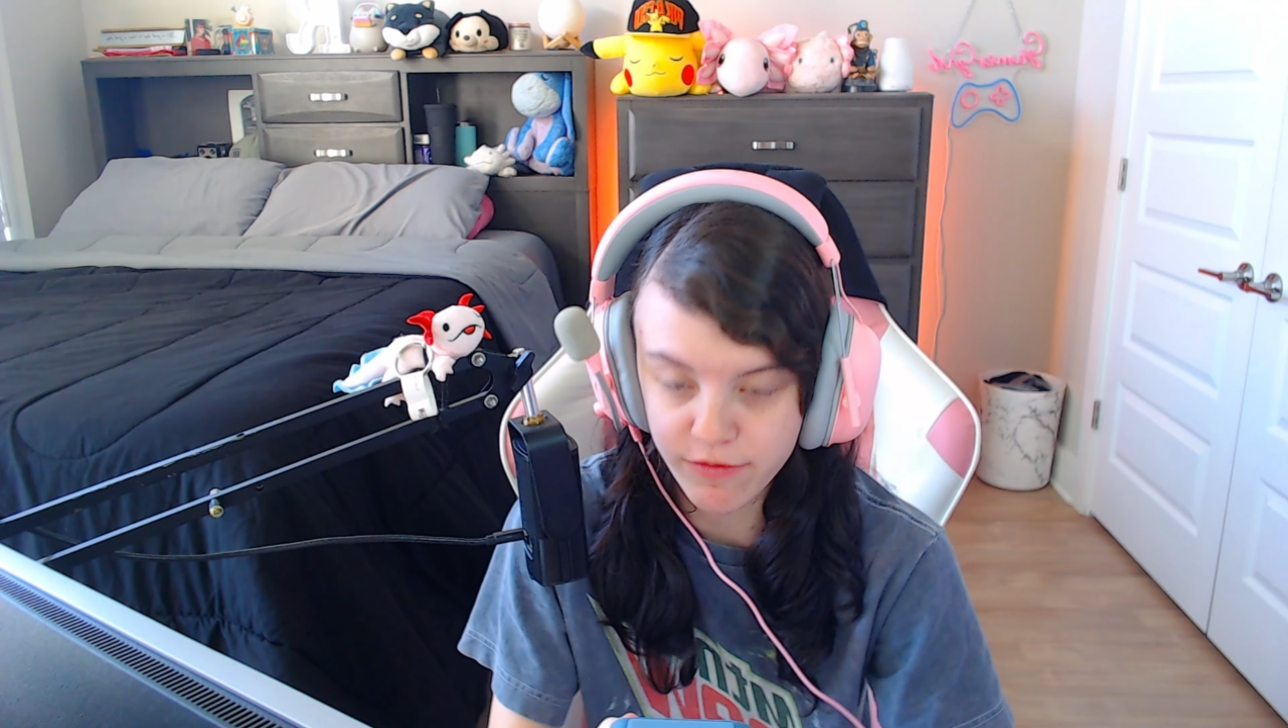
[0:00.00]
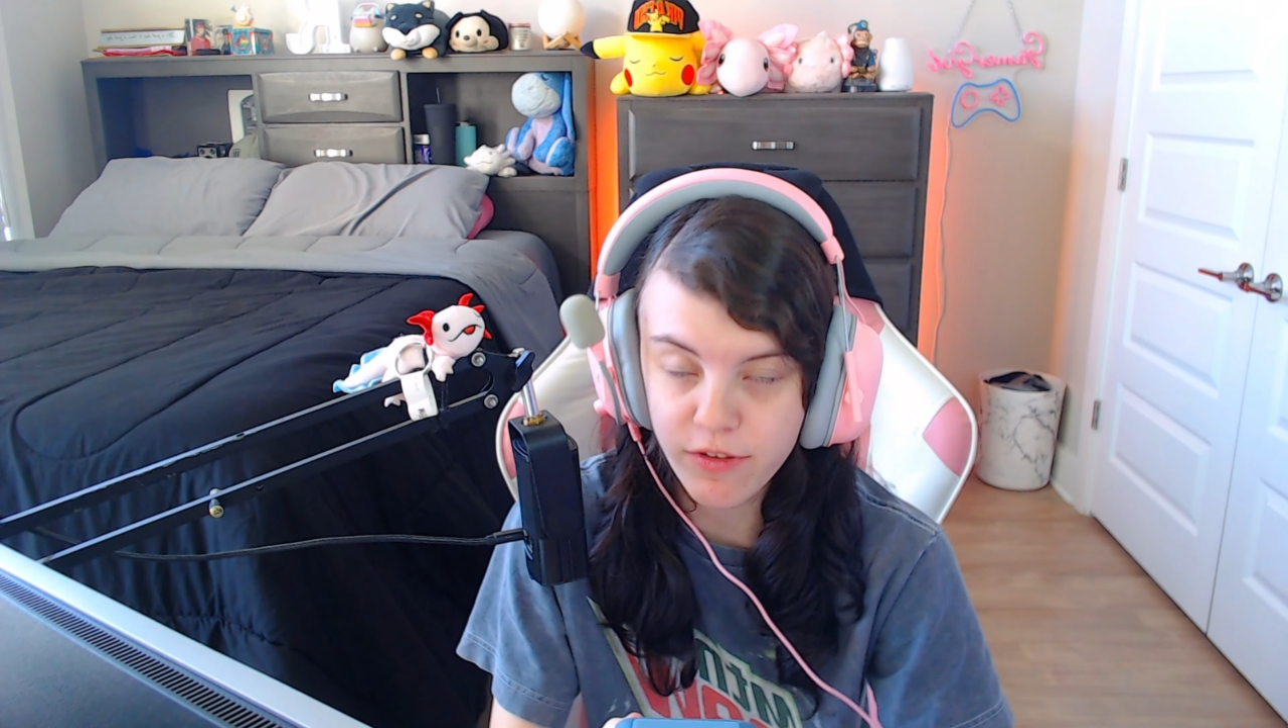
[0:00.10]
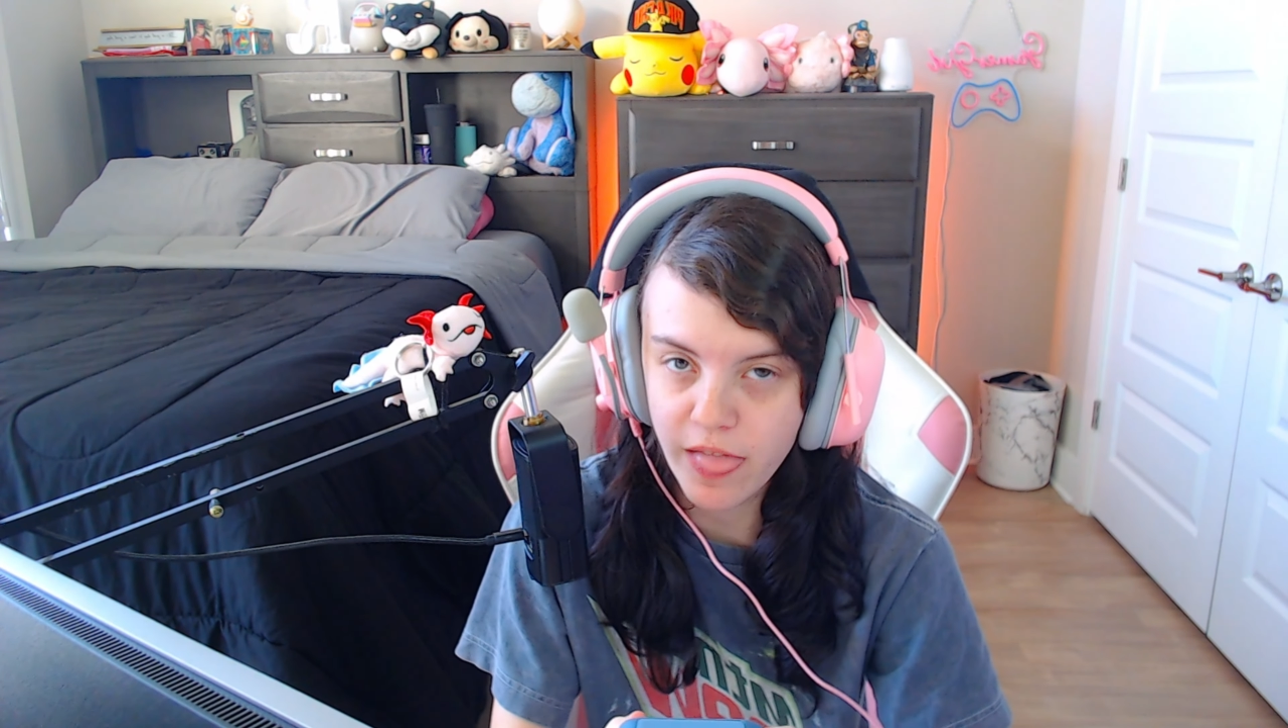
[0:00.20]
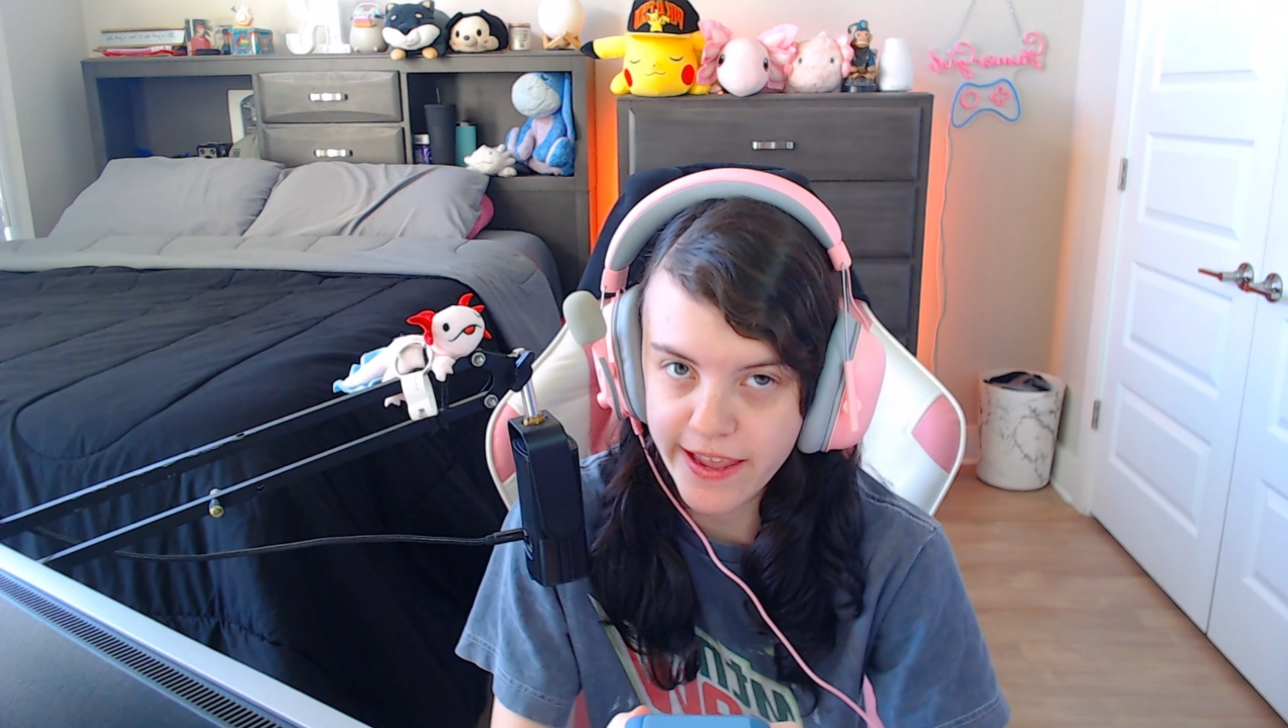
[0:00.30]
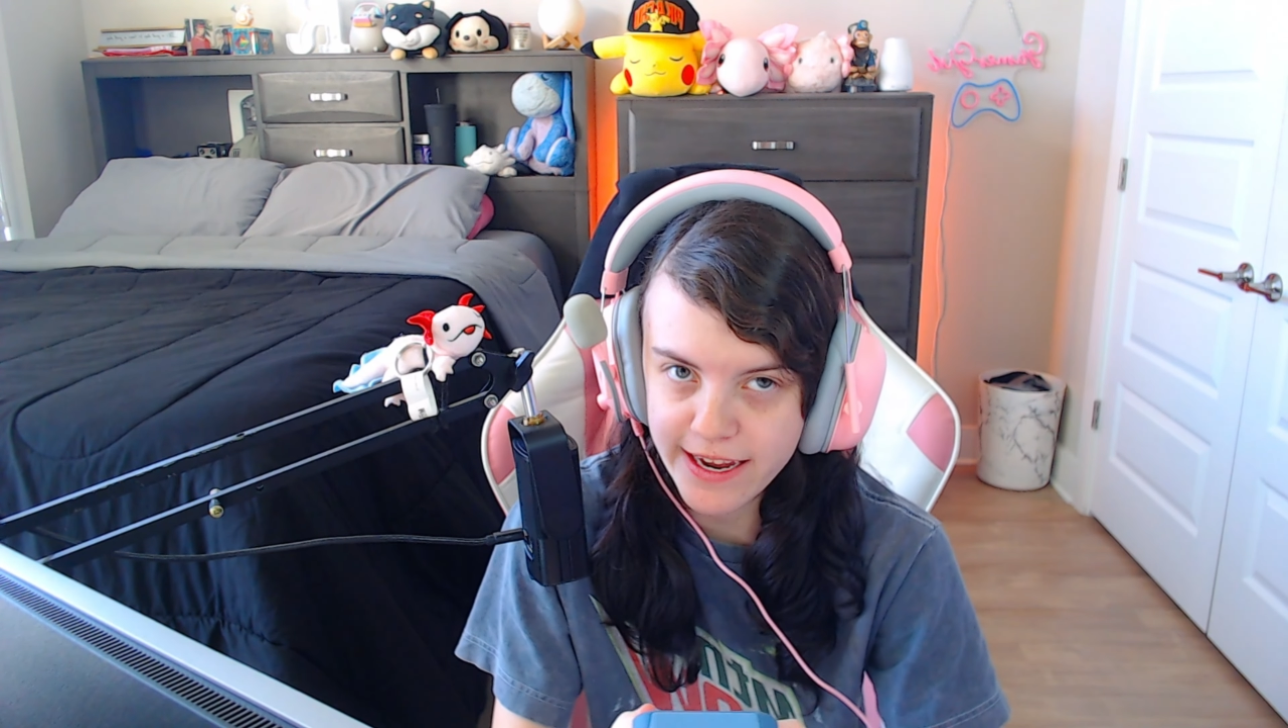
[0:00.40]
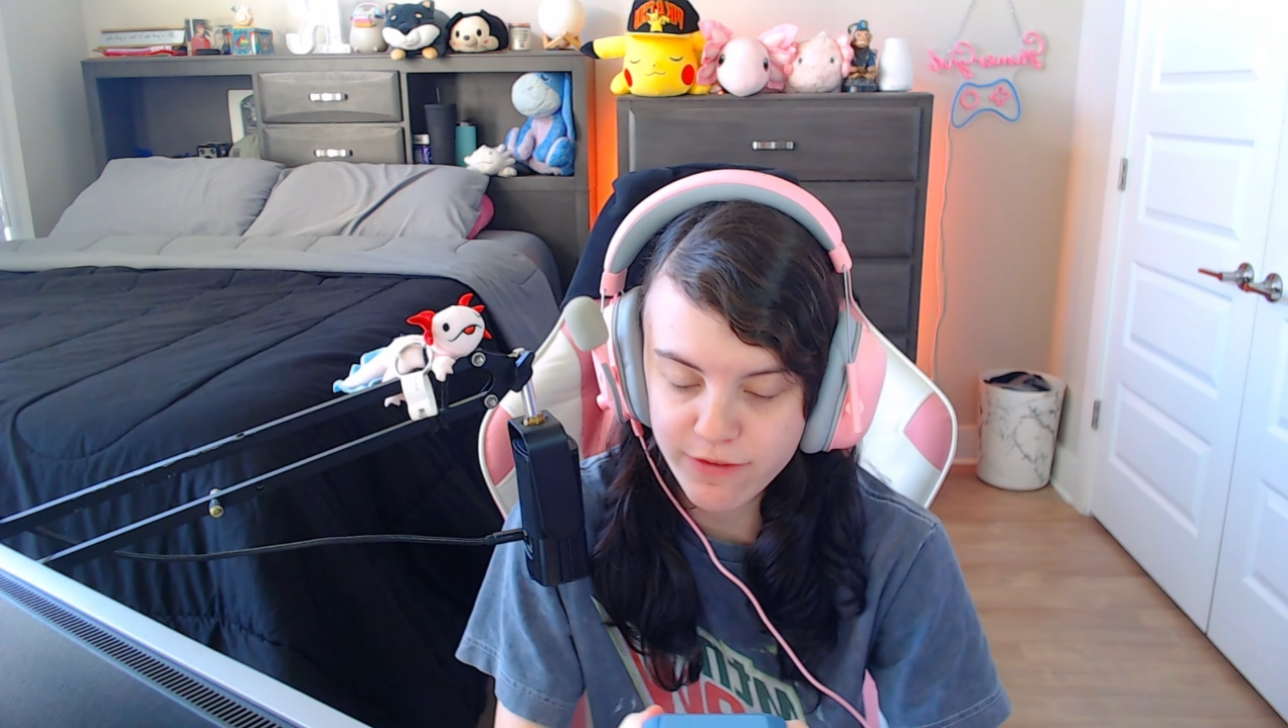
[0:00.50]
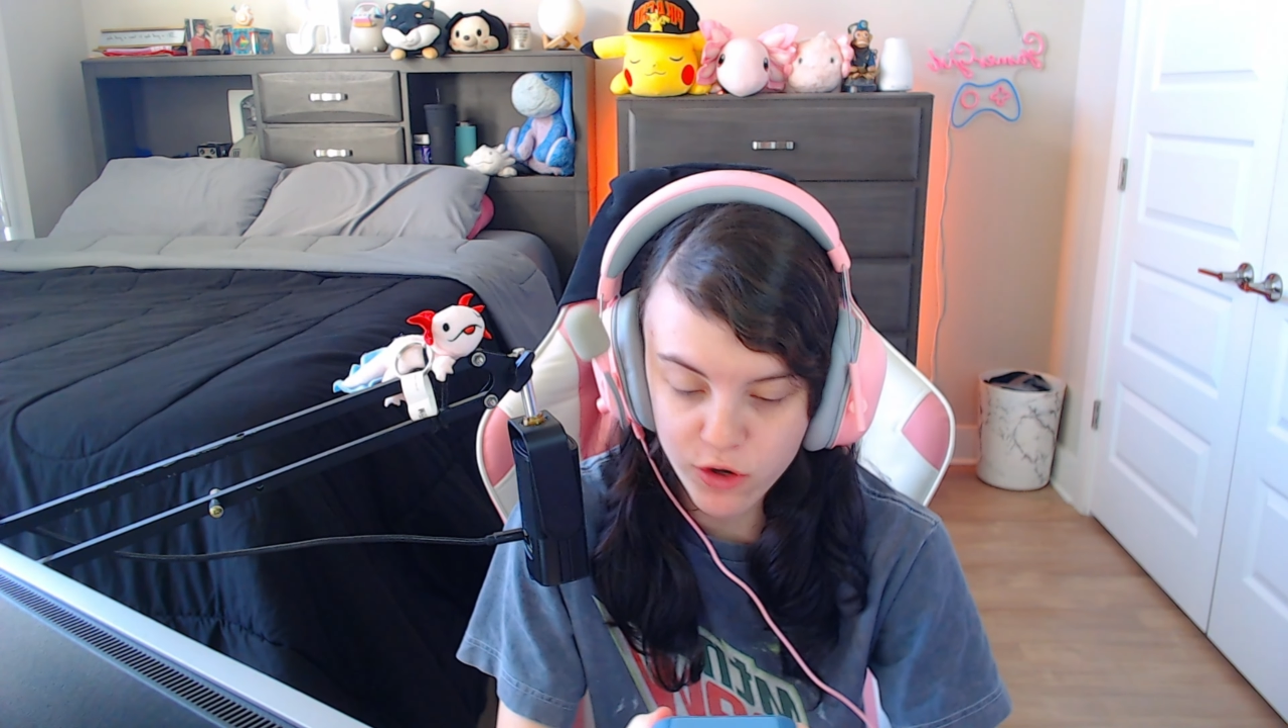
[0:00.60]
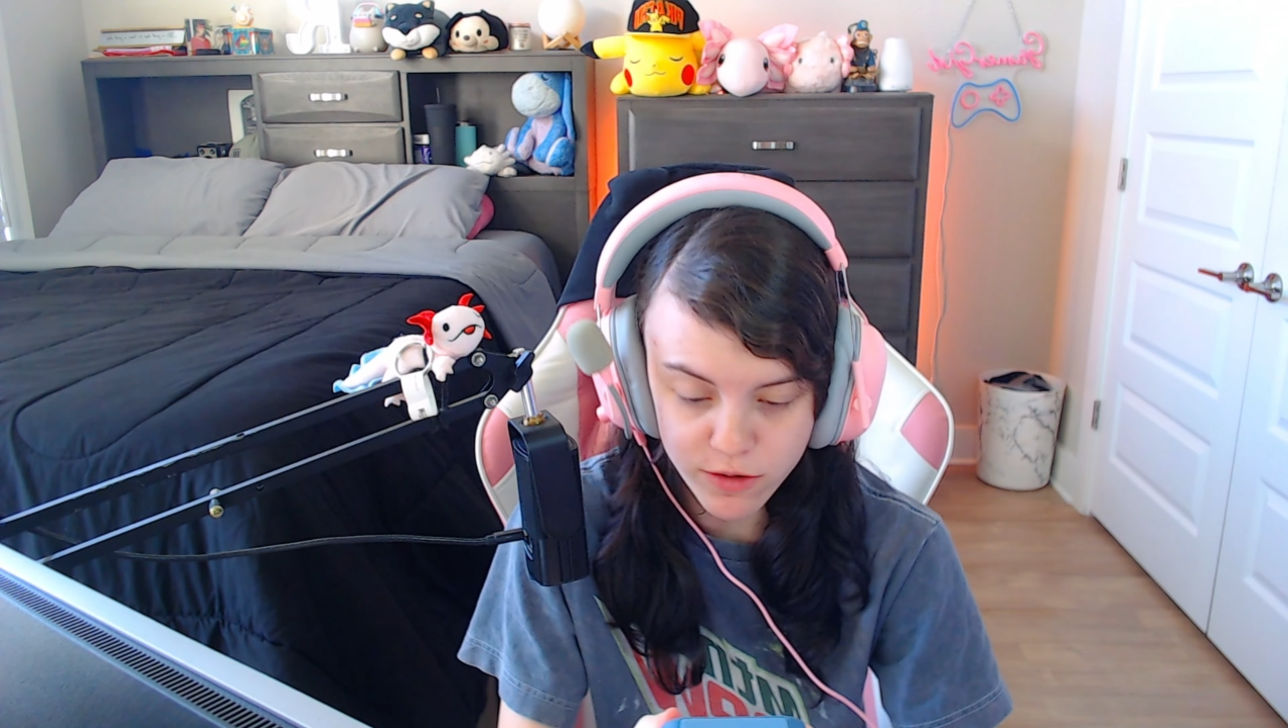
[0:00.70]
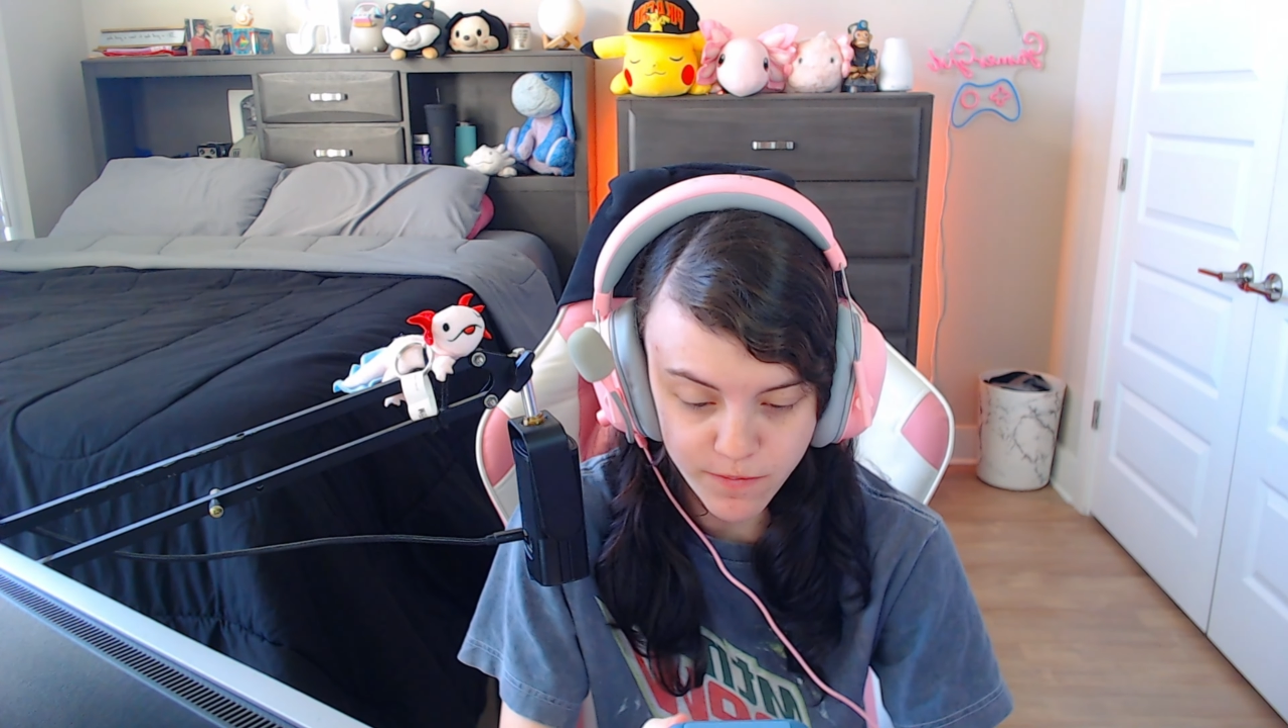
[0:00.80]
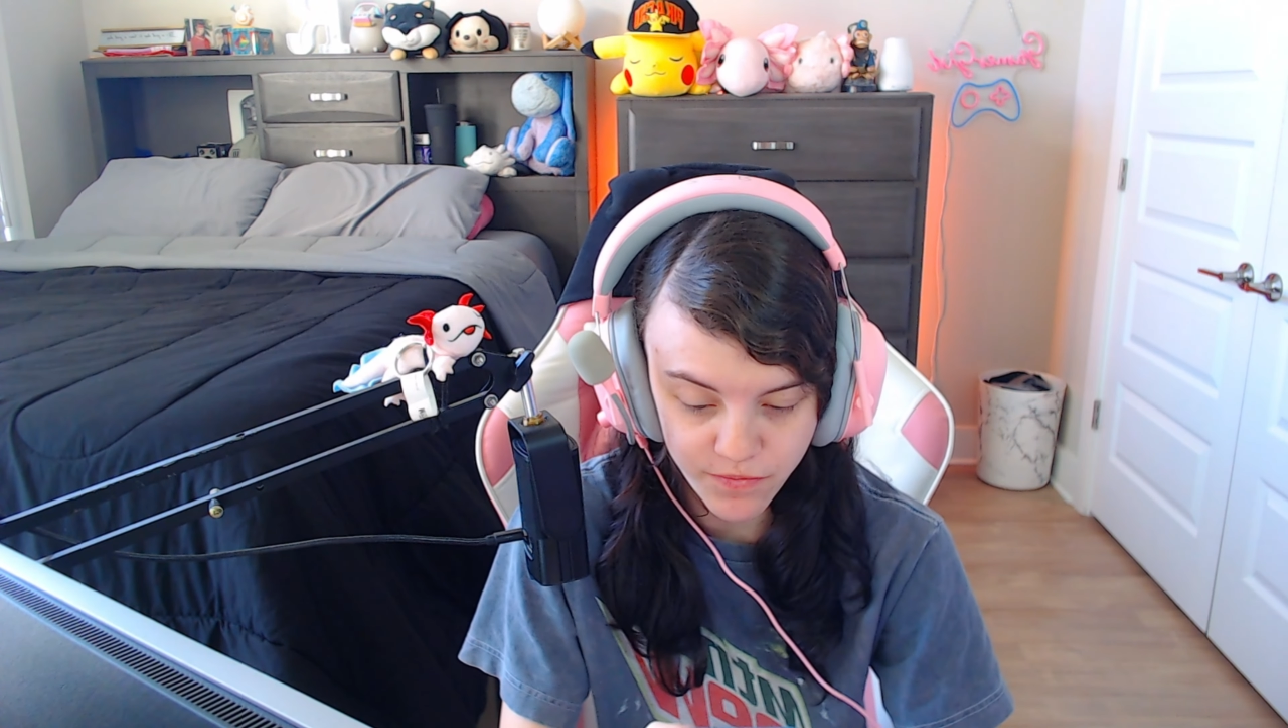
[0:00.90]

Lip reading: flavor.